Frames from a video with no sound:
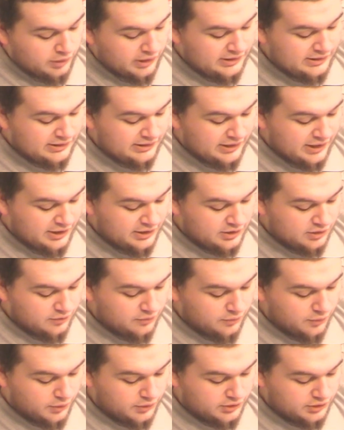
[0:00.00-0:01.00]

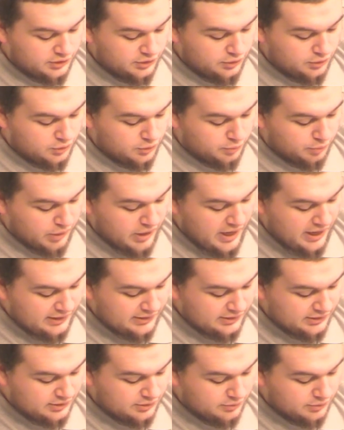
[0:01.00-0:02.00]
Recitation forces you to
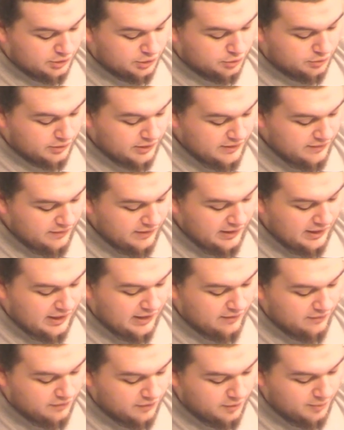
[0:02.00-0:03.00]
practice retrieving
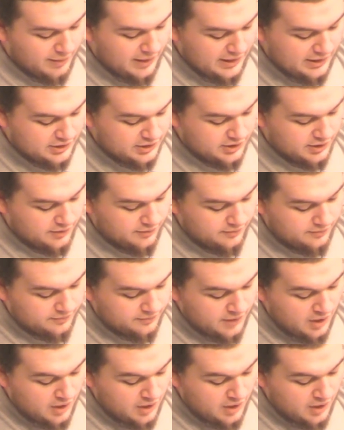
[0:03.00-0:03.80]
information.